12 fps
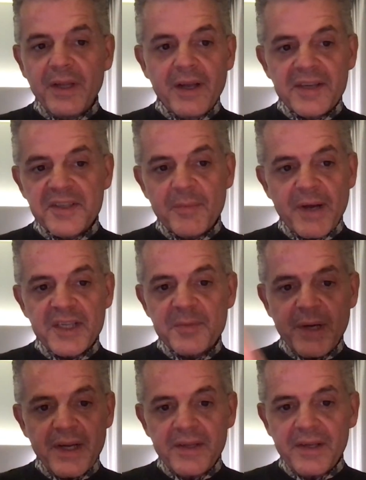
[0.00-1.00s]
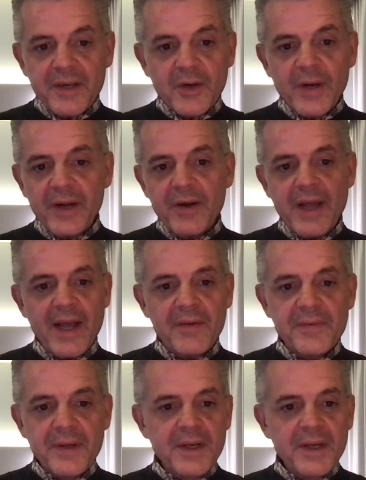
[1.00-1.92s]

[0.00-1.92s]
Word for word: customized by the integrator to have